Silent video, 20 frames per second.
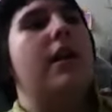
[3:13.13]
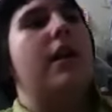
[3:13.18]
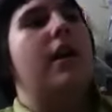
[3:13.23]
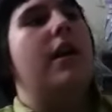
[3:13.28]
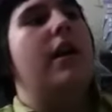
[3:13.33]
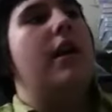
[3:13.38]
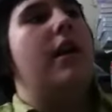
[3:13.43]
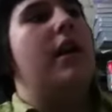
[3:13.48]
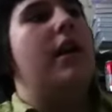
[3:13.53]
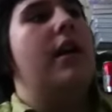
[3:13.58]

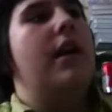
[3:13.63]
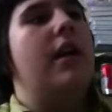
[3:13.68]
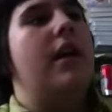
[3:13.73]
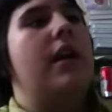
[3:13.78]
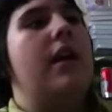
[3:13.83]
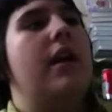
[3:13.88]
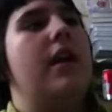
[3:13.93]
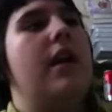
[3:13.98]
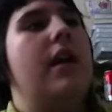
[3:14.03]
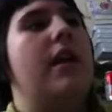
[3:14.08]

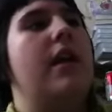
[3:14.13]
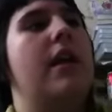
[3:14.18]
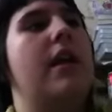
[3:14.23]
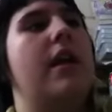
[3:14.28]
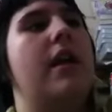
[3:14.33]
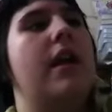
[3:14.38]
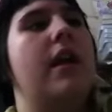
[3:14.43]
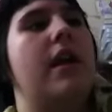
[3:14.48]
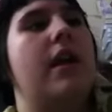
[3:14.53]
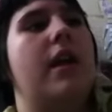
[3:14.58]

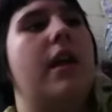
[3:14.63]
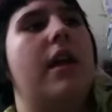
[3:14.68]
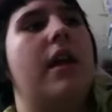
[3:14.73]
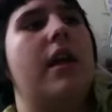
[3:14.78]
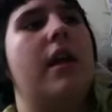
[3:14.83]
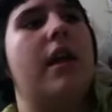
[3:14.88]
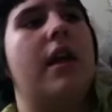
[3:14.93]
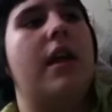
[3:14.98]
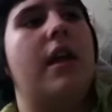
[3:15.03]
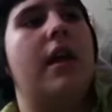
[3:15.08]

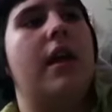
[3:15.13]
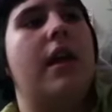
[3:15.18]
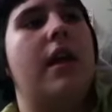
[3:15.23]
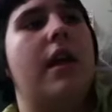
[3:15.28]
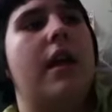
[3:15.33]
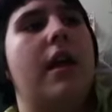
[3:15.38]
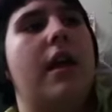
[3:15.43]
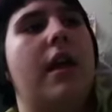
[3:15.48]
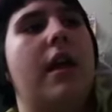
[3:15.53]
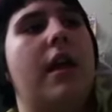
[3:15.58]

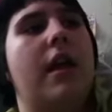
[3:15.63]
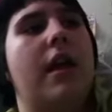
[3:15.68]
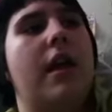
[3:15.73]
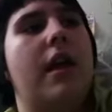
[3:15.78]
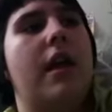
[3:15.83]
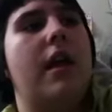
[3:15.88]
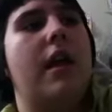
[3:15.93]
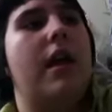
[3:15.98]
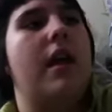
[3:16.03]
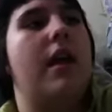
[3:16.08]

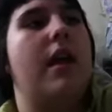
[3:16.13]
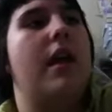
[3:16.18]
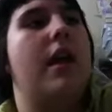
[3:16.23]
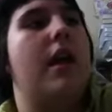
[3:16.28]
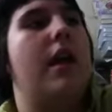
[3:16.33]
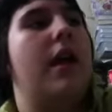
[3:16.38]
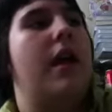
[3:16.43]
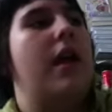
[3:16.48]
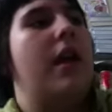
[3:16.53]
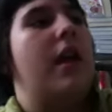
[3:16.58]

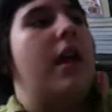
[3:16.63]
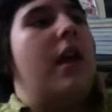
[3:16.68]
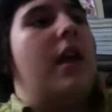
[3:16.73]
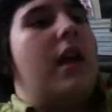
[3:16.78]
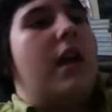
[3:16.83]
Nothing is said.